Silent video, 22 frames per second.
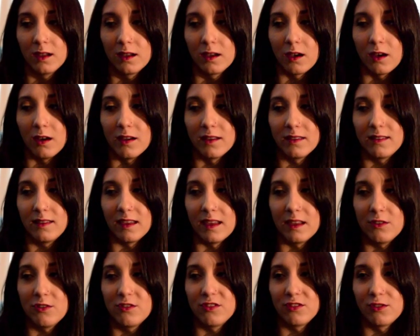
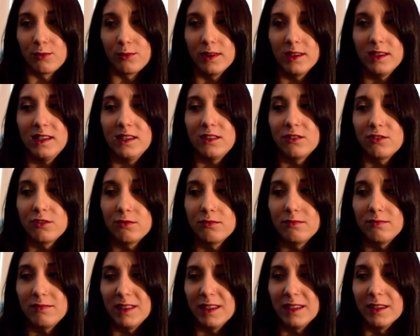content just really,
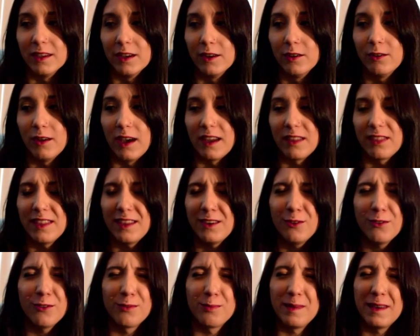I think
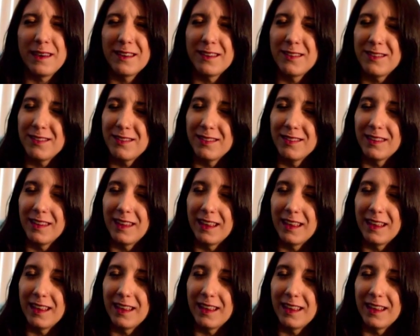it was because